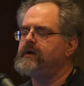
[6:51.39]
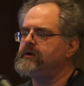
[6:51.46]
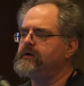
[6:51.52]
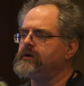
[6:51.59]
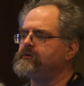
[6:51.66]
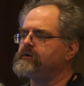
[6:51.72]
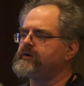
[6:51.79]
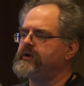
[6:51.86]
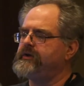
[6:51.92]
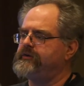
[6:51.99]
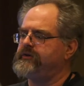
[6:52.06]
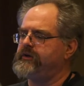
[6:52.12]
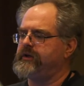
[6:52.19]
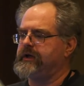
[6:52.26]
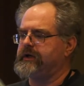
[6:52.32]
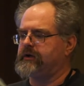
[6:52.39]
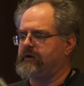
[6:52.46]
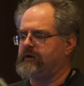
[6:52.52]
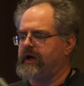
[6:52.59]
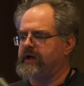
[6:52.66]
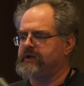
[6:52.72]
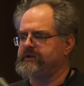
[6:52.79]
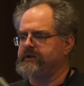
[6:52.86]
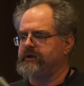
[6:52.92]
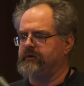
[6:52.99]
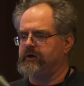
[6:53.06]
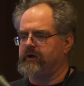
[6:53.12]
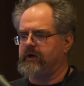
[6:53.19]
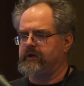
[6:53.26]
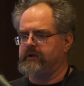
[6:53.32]
can really see the interaction
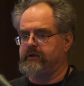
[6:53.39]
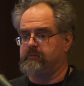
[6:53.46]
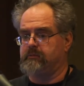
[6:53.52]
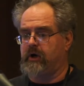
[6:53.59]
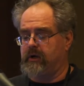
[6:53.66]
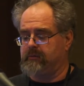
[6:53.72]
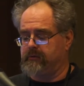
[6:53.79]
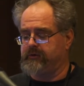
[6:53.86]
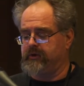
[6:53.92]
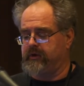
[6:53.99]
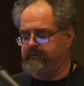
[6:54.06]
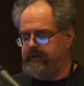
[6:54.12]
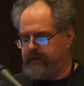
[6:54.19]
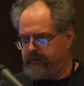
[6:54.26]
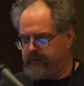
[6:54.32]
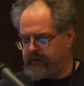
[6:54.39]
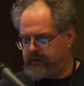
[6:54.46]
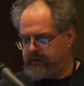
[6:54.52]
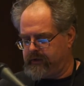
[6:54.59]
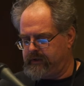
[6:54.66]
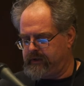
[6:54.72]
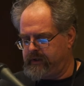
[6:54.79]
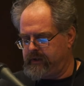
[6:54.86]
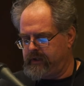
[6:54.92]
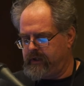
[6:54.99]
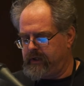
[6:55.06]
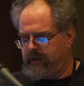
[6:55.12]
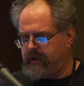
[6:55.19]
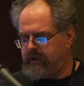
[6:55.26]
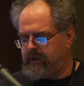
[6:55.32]
going on and the problem solving going
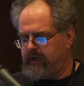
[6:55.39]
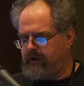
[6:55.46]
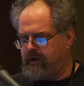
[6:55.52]
on.